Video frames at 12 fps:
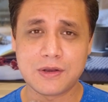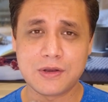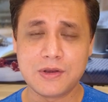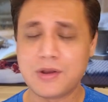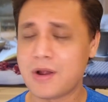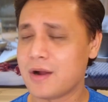
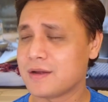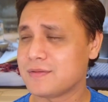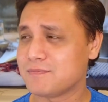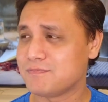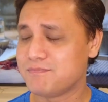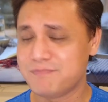
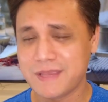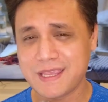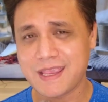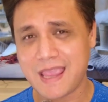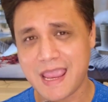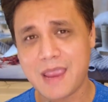not
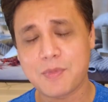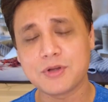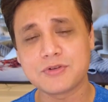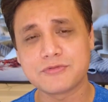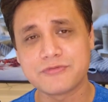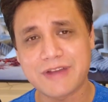being able
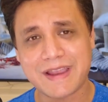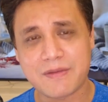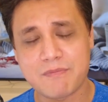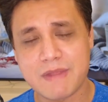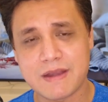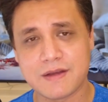to
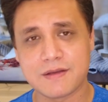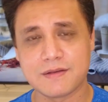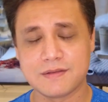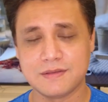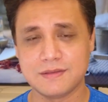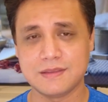recommend
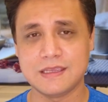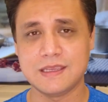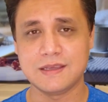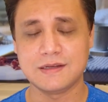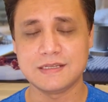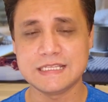
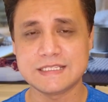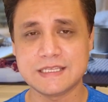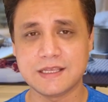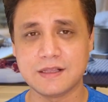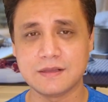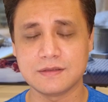the
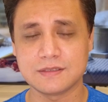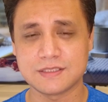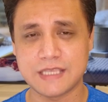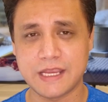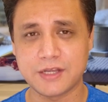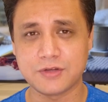TCL
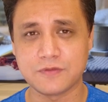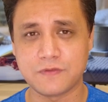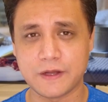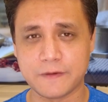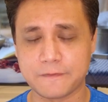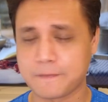
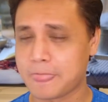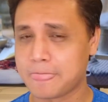C825.